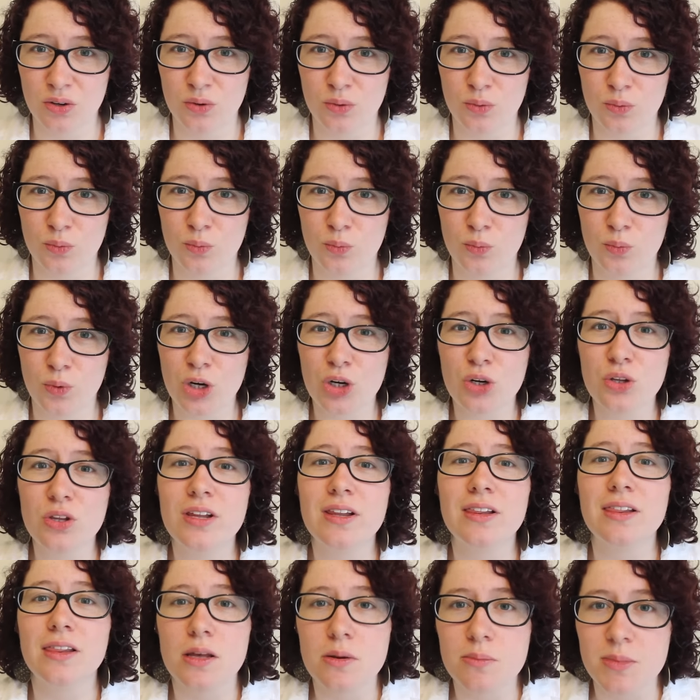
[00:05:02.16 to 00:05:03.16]
What are
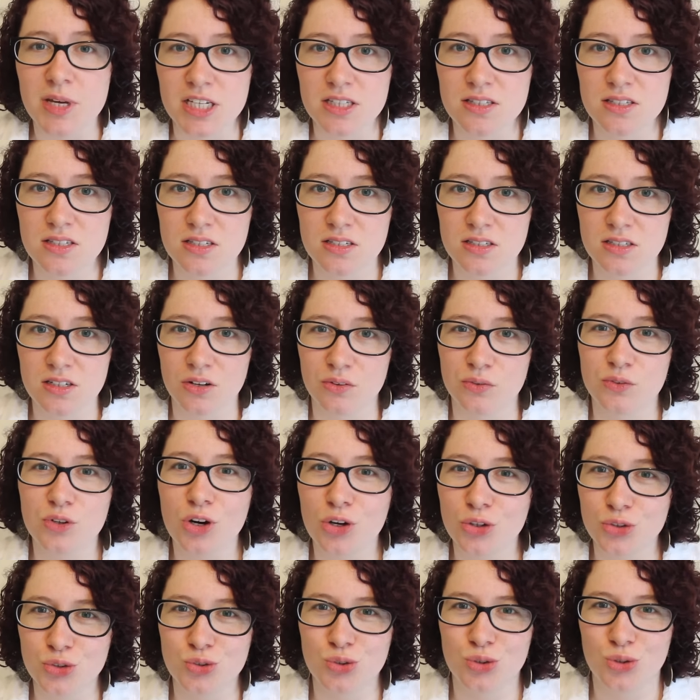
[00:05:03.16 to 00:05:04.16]
the limits of
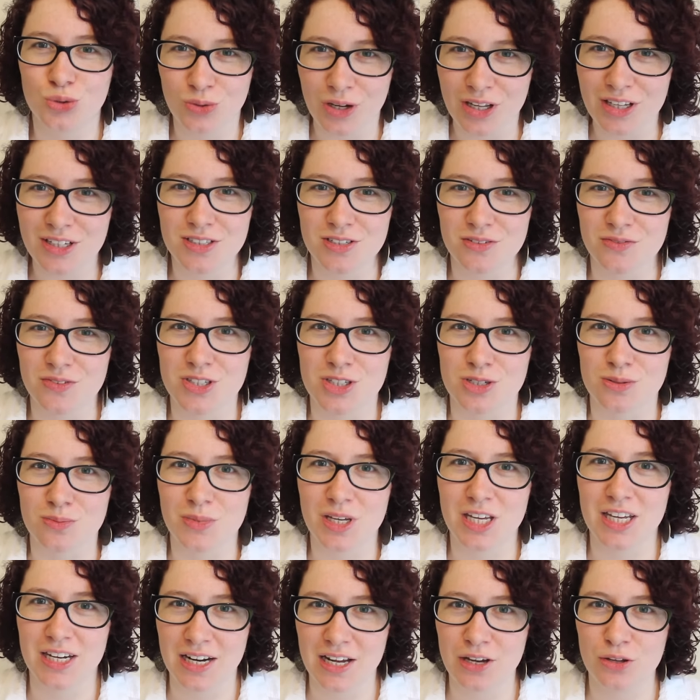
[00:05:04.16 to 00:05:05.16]
cultural relativism
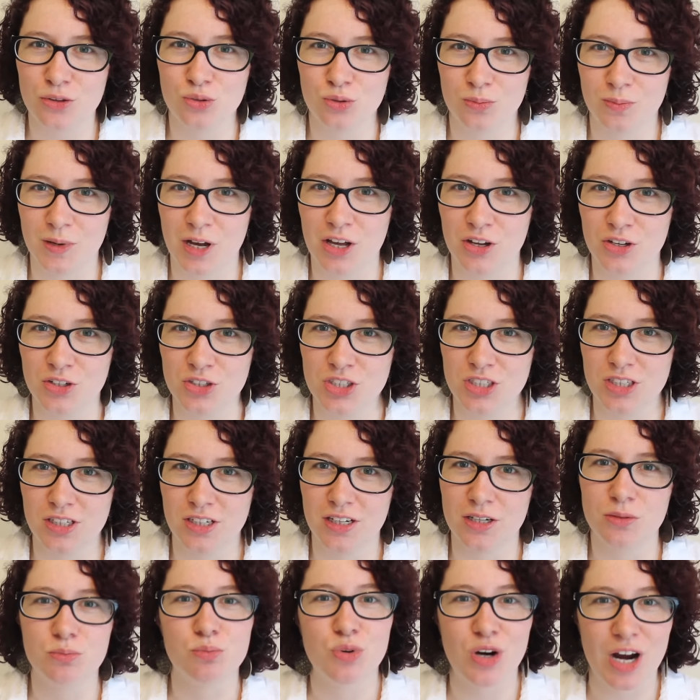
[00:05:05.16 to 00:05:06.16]
in
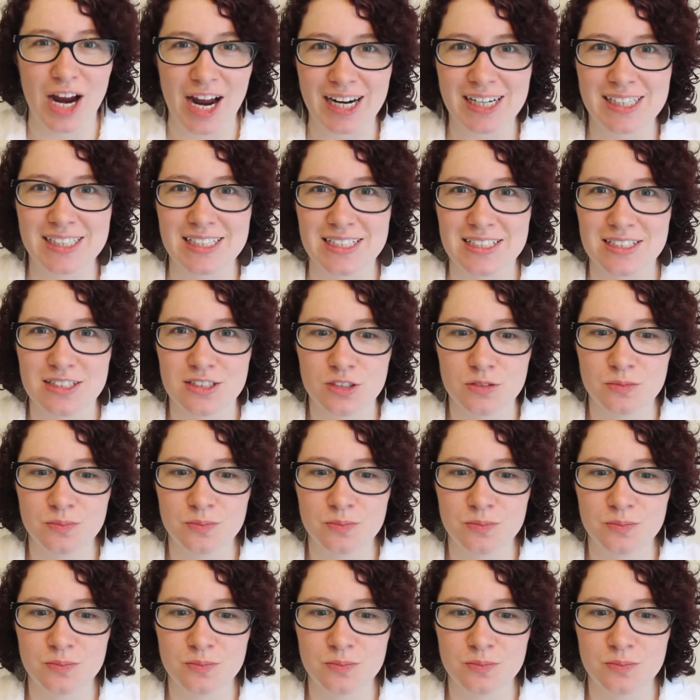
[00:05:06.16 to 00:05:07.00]
anthropology, in practice?